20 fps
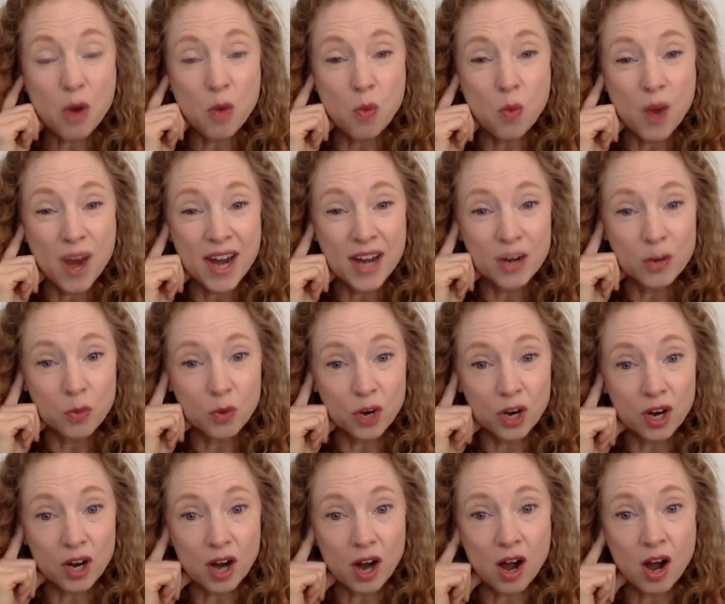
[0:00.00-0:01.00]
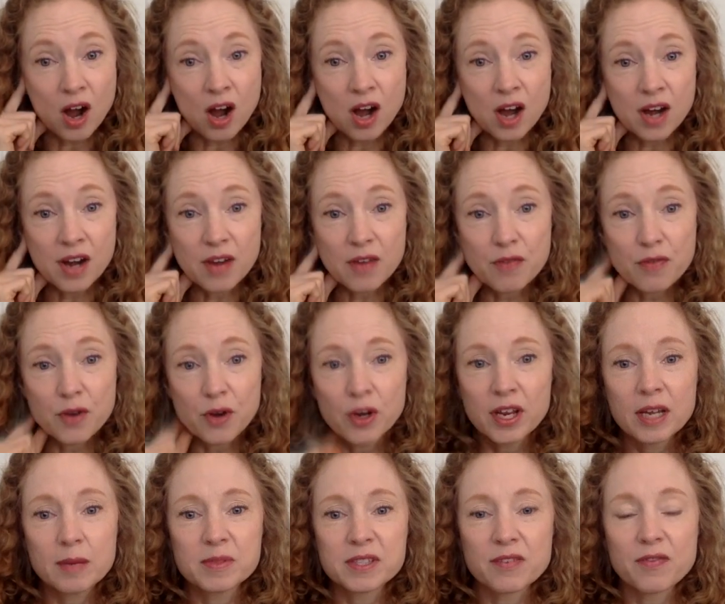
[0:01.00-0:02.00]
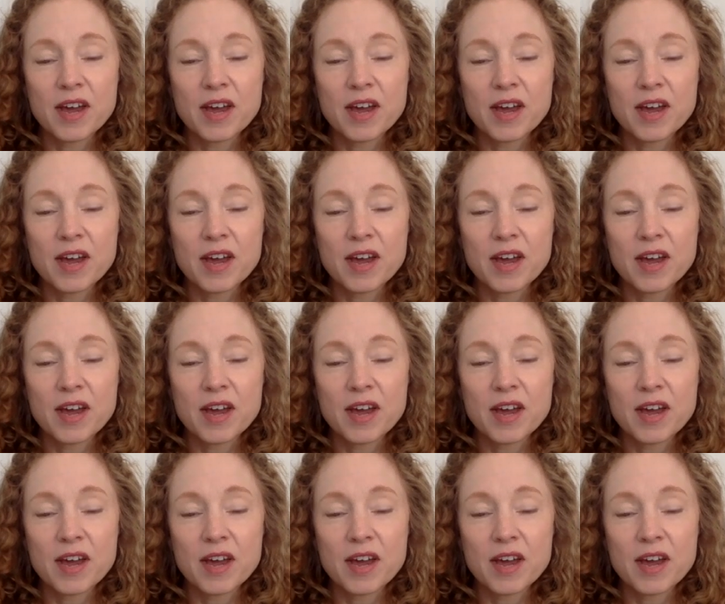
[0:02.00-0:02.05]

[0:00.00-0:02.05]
way to work on phonemes.